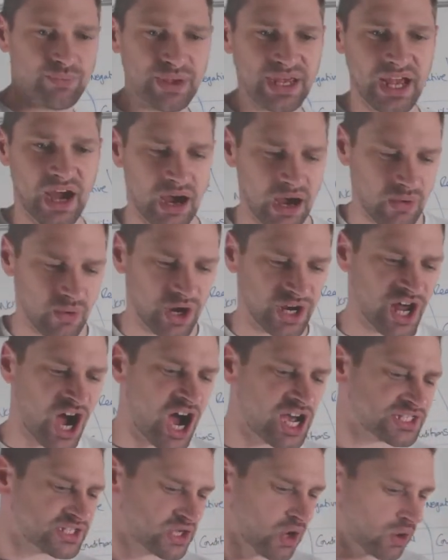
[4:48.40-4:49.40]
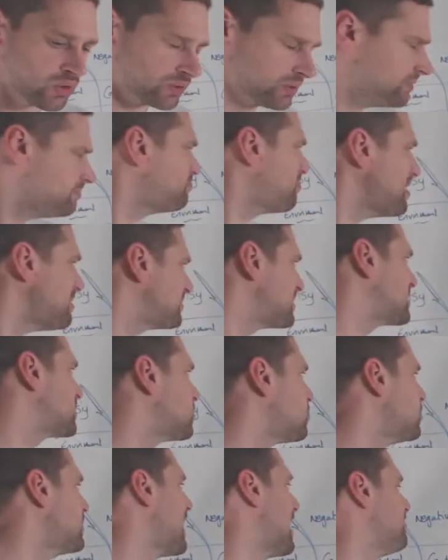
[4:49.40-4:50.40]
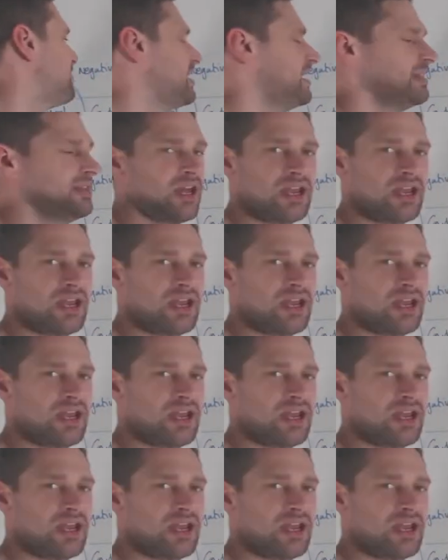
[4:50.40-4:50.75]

would be, oh, what an asshole! Beat his horn at me.